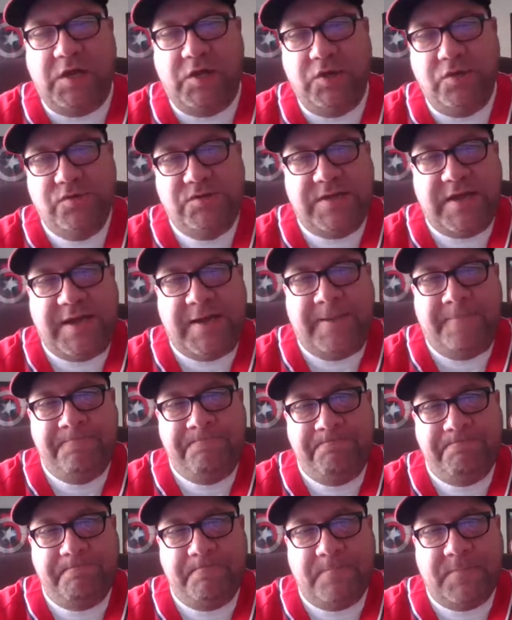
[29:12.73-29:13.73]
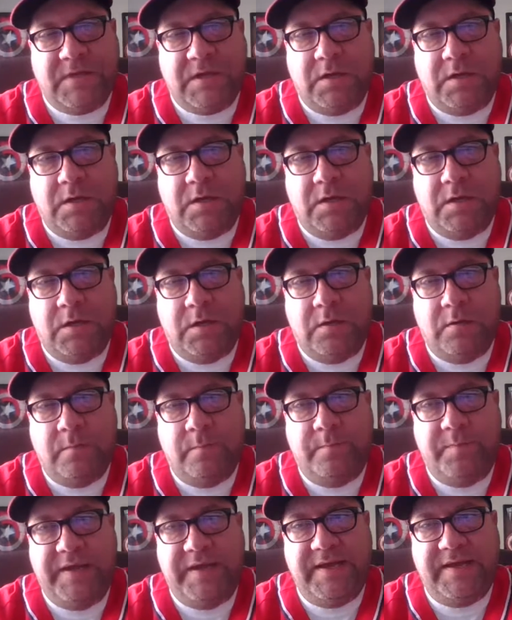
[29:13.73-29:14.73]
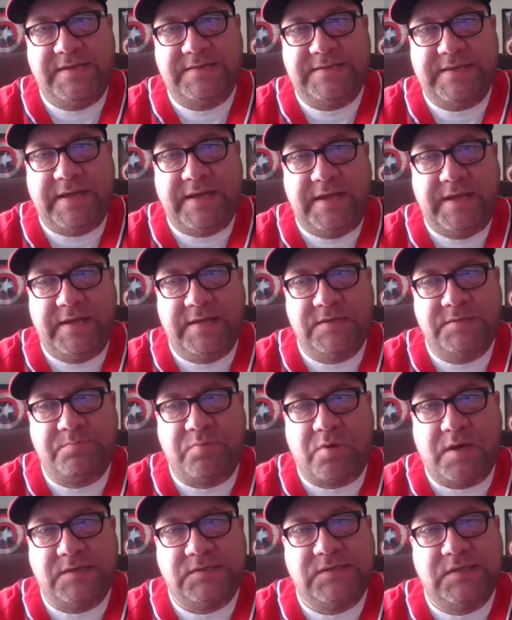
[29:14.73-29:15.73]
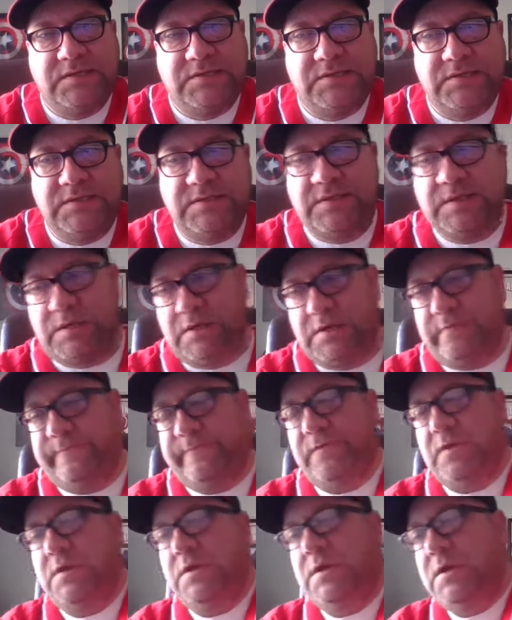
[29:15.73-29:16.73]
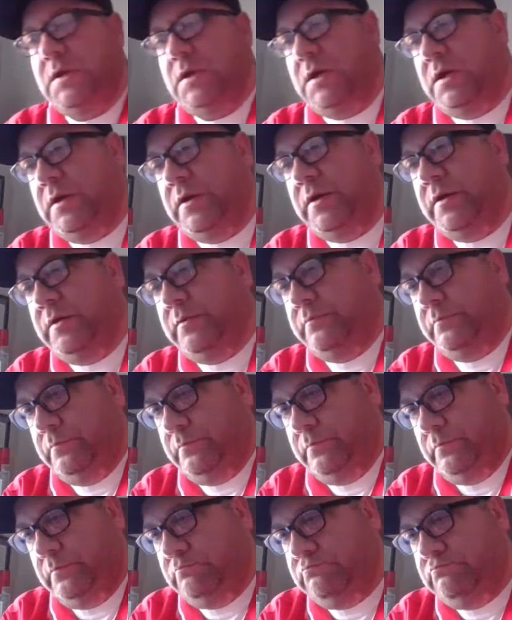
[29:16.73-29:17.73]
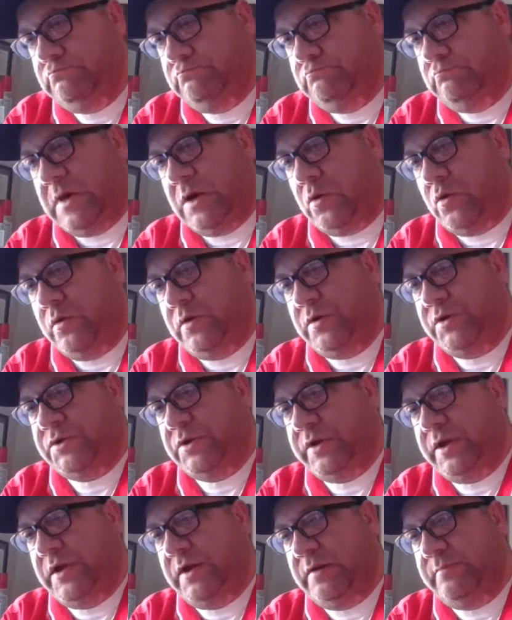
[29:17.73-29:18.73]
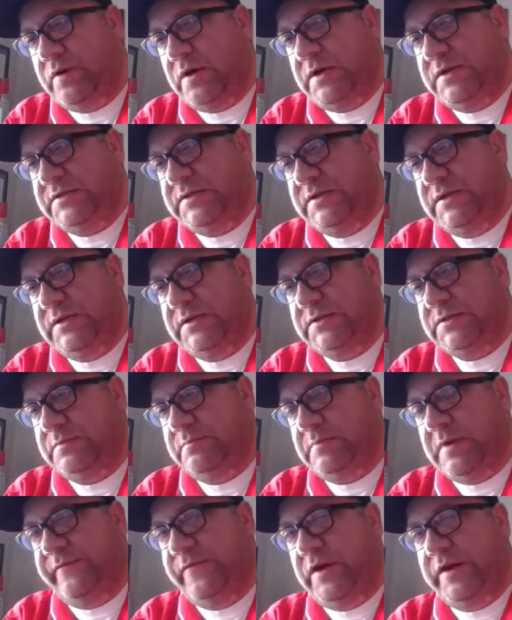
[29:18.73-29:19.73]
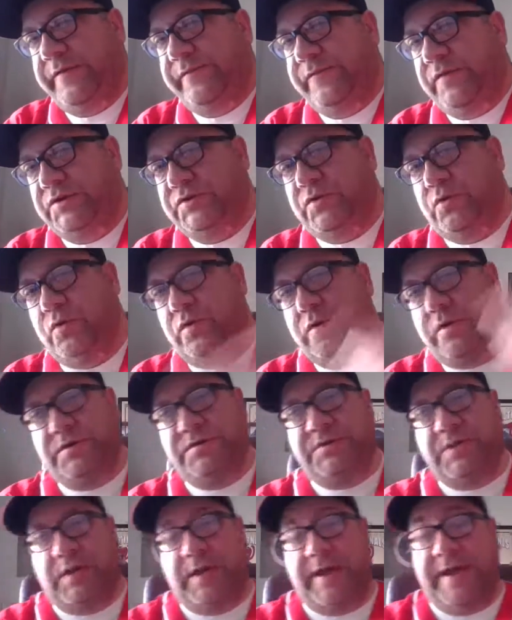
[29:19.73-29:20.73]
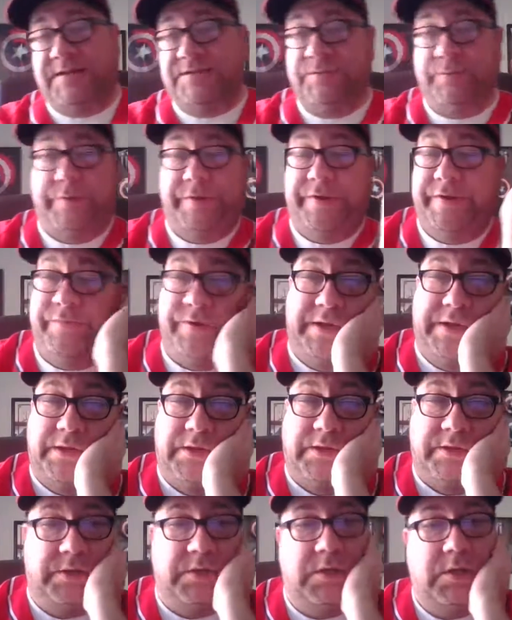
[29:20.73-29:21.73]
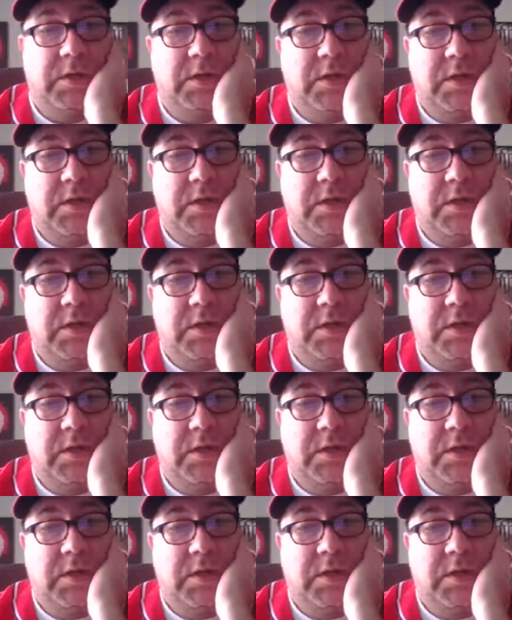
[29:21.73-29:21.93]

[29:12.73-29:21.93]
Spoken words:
Use that. PSA is processing stuff. My orders are getting processed. My very first order is the last one, evidently.